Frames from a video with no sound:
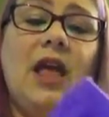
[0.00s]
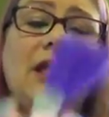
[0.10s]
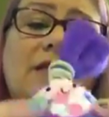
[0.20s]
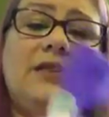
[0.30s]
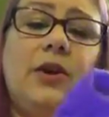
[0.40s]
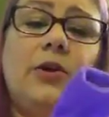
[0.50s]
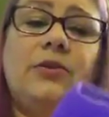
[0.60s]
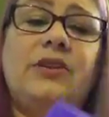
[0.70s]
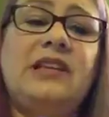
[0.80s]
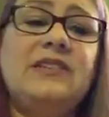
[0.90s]
So
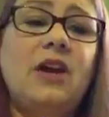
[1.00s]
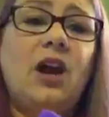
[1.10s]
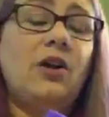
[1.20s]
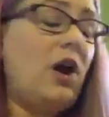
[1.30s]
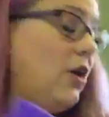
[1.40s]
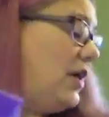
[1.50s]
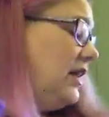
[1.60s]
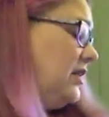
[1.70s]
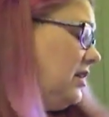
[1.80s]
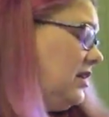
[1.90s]
these are,
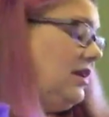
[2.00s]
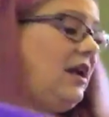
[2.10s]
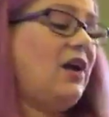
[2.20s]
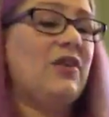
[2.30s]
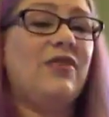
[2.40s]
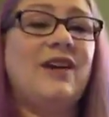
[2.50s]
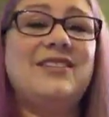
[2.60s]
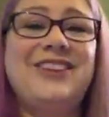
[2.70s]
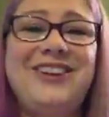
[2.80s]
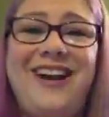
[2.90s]
I forgot to
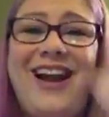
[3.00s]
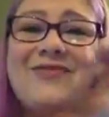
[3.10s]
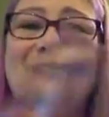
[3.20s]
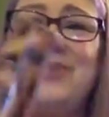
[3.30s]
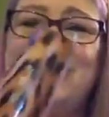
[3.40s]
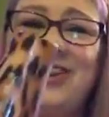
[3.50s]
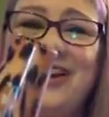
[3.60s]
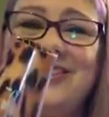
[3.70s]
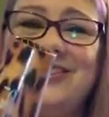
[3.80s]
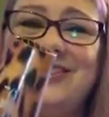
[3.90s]
show you. I have my blow dryer
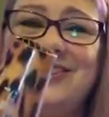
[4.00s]
too.